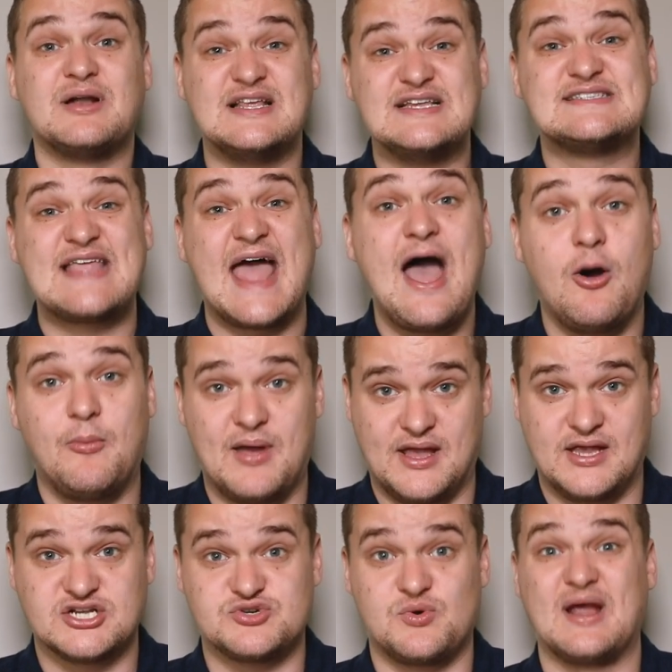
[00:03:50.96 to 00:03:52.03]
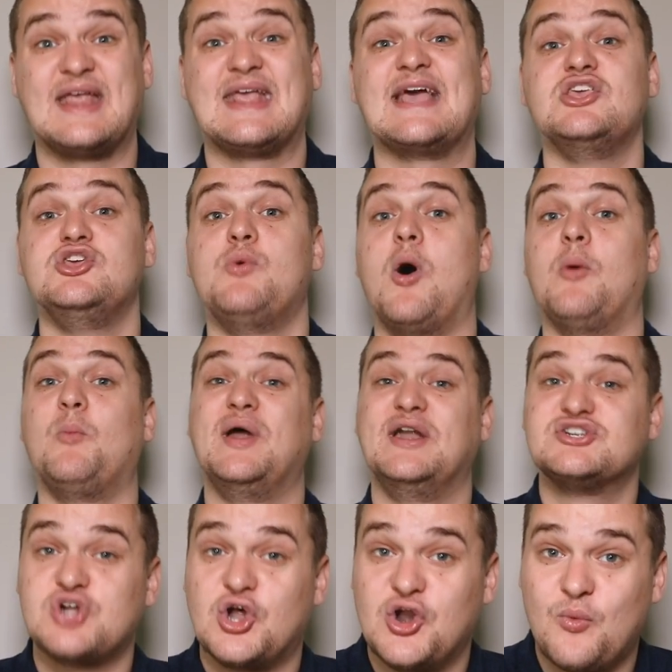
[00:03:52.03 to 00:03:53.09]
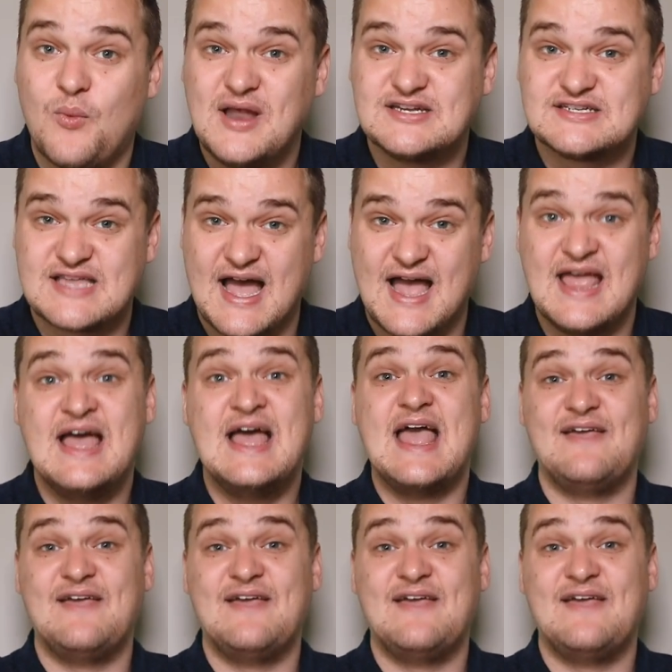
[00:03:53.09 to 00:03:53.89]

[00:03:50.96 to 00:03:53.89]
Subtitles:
please tell me so I can get you on Winners on a Wednesday.